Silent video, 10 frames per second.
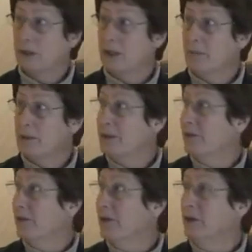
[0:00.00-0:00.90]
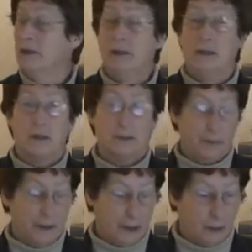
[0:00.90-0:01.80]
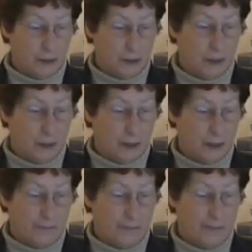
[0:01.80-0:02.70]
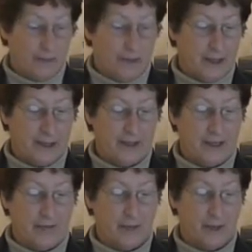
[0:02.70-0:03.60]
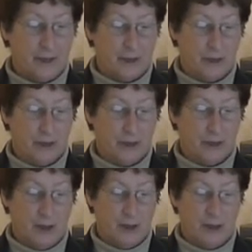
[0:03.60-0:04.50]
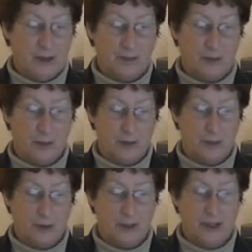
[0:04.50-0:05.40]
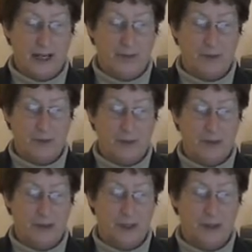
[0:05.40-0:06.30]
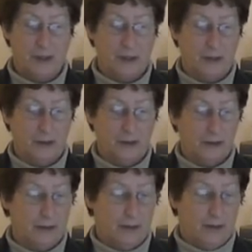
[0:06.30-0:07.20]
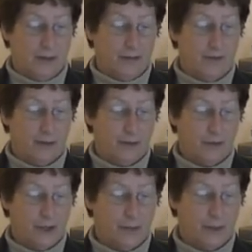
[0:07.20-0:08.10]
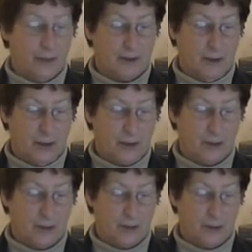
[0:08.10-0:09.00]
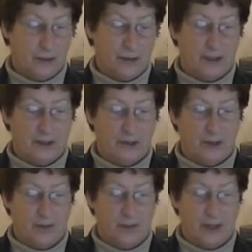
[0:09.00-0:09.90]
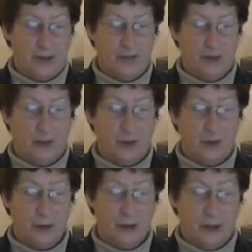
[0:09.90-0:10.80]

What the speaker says: Number 7, spin a good story. It doesn't have to be the truth as long as it's plausible and captures their attention. Feel free to mix lies with truth. It doesn't really matter if you're caught.